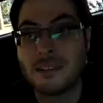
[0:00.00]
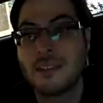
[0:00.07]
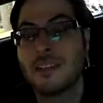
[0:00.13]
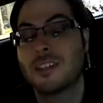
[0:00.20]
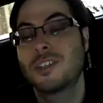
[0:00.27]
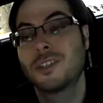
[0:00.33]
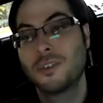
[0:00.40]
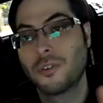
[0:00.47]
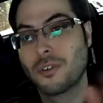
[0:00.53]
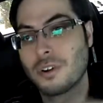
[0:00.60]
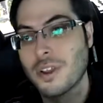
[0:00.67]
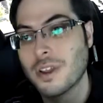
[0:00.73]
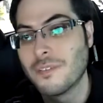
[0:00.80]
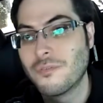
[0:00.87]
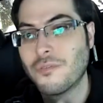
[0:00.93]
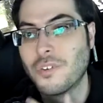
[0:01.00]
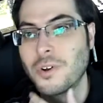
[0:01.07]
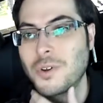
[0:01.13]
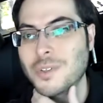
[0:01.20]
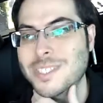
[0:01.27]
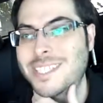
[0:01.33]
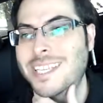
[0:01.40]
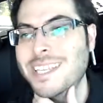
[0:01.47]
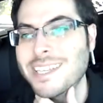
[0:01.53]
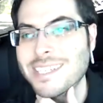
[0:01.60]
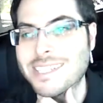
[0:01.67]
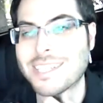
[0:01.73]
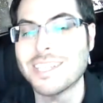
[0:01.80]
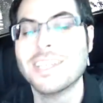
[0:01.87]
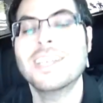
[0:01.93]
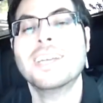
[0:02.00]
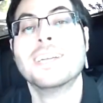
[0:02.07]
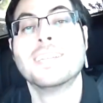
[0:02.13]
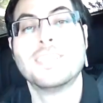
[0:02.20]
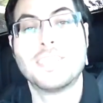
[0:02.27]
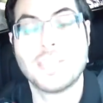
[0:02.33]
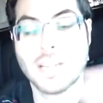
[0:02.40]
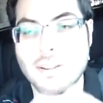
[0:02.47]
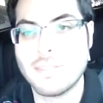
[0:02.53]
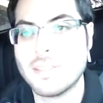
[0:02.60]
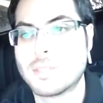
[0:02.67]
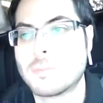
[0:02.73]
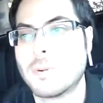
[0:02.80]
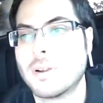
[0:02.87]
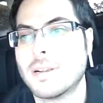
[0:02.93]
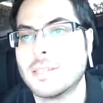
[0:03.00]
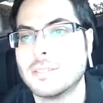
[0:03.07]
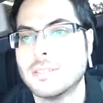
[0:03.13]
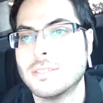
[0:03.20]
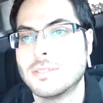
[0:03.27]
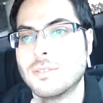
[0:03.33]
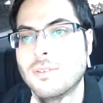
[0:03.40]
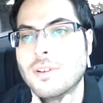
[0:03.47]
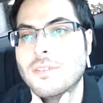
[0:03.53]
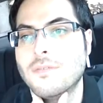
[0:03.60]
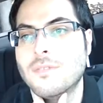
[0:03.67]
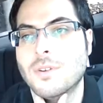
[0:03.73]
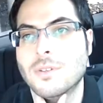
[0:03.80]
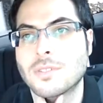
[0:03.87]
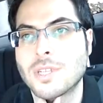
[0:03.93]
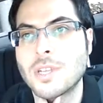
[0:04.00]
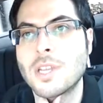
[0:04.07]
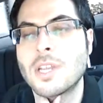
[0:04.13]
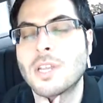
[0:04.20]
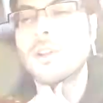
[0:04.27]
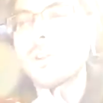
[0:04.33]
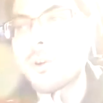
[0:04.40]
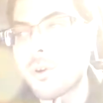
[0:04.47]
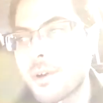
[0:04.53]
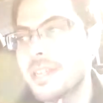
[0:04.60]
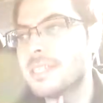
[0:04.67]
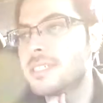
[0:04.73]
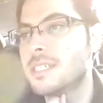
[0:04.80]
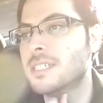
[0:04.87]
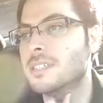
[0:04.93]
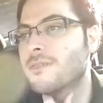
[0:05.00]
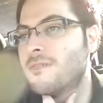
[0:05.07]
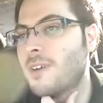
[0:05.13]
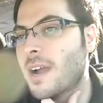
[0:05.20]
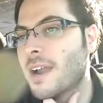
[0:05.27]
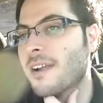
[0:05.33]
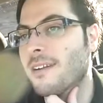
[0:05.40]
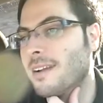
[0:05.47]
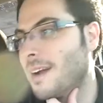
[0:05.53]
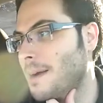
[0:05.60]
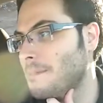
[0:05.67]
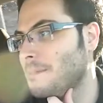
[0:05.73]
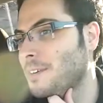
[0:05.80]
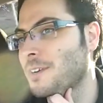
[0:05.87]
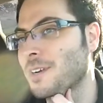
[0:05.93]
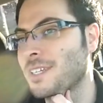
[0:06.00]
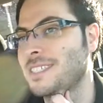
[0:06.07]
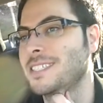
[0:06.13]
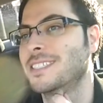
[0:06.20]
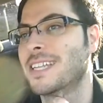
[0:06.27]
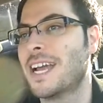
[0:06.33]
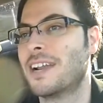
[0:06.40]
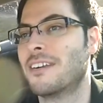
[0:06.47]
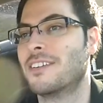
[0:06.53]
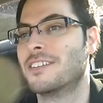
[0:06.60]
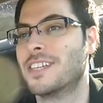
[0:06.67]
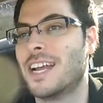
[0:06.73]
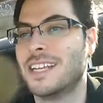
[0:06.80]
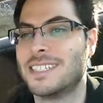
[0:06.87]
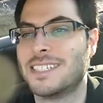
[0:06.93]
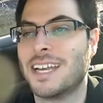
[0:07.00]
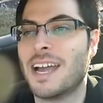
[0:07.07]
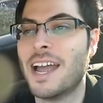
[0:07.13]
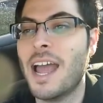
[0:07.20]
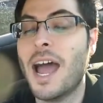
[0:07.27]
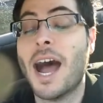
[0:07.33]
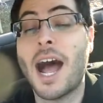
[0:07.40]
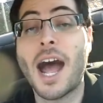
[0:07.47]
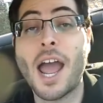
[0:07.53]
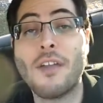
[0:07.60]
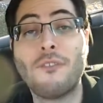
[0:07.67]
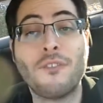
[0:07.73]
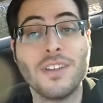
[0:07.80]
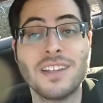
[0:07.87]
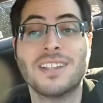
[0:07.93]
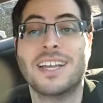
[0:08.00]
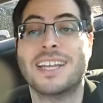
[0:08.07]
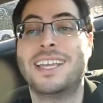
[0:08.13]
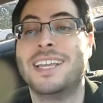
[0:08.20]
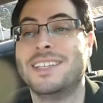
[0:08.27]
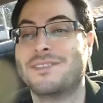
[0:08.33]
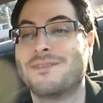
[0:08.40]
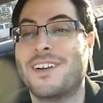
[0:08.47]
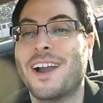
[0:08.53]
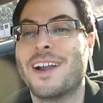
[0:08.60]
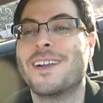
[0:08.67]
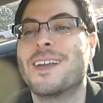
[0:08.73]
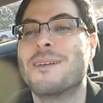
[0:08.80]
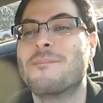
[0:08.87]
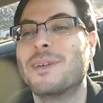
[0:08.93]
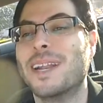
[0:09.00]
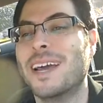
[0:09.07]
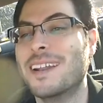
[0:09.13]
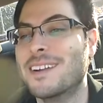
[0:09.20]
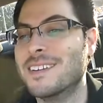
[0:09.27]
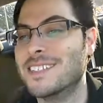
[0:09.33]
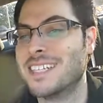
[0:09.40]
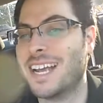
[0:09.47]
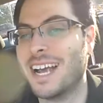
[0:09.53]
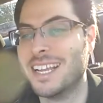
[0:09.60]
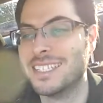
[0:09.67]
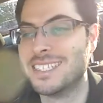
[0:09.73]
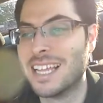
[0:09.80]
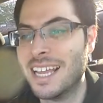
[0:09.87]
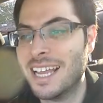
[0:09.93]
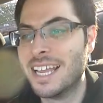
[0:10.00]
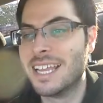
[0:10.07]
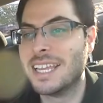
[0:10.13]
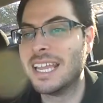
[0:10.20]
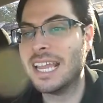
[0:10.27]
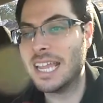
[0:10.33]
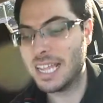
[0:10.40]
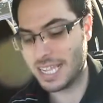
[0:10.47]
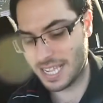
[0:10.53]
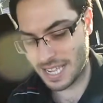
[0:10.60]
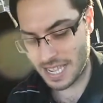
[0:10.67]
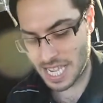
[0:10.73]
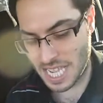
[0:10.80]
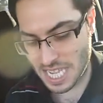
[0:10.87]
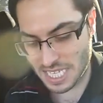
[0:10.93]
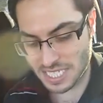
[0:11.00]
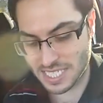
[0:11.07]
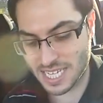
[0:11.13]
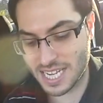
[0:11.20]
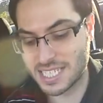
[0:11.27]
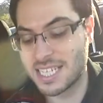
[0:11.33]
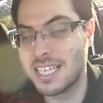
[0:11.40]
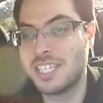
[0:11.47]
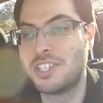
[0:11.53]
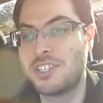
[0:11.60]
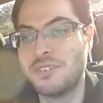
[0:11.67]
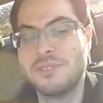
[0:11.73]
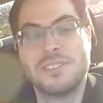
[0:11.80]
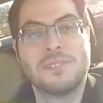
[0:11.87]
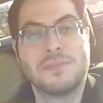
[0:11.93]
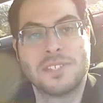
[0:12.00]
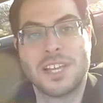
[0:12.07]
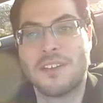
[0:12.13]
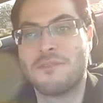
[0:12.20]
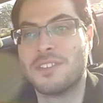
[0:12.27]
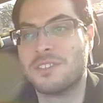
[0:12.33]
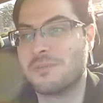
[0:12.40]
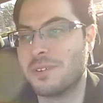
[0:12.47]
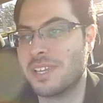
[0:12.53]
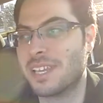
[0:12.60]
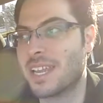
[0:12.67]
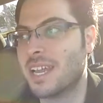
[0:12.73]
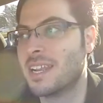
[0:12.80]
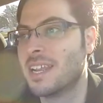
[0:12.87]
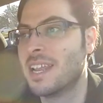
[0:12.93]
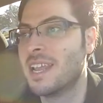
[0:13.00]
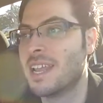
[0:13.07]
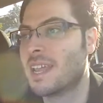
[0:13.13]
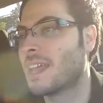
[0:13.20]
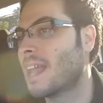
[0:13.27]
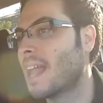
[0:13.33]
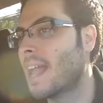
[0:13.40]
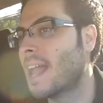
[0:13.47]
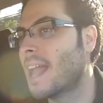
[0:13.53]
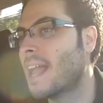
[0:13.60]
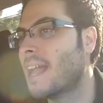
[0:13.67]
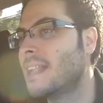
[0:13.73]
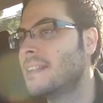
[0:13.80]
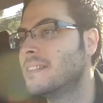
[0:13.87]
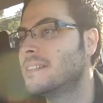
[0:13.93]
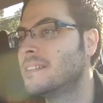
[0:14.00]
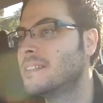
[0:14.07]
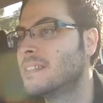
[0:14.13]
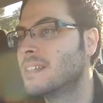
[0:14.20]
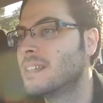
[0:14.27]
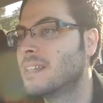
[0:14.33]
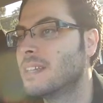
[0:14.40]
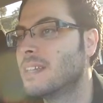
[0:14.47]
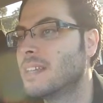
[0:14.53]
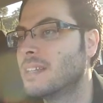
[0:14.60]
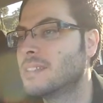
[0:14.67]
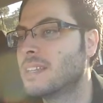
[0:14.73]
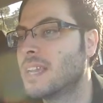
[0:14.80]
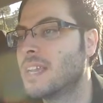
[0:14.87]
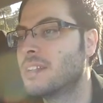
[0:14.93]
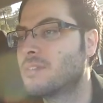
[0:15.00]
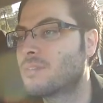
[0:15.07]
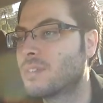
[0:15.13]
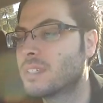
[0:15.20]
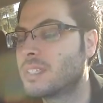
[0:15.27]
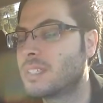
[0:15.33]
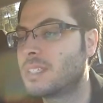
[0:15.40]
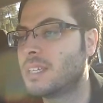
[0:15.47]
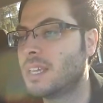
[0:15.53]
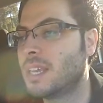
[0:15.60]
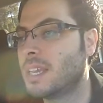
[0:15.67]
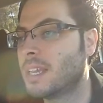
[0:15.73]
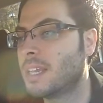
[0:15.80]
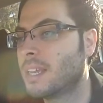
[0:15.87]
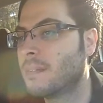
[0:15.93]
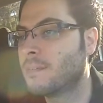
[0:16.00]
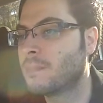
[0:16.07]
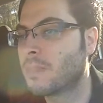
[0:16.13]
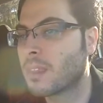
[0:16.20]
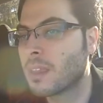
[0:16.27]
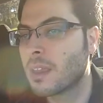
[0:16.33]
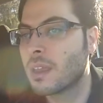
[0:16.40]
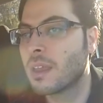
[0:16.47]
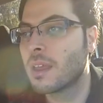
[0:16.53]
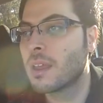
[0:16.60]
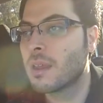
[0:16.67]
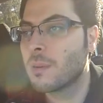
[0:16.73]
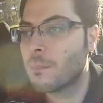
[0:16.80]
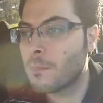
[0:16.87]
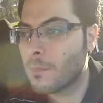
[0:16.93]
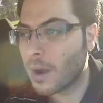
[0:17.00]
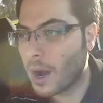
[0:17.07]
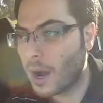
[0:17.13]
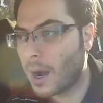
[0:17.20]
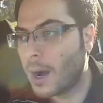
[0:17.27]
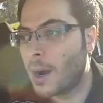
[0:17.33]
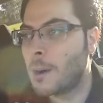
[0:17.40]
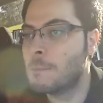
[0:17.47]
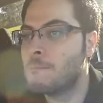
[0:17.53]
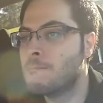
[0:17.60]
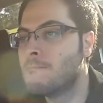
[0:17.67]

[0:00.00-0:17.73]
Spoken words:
this story unfolds, to share this part as the story unfolds, Chris is fired up. Chris is energized. I feel like he's fired up and energized. He says he's shooting some stuff this weekend. And it's interesting. I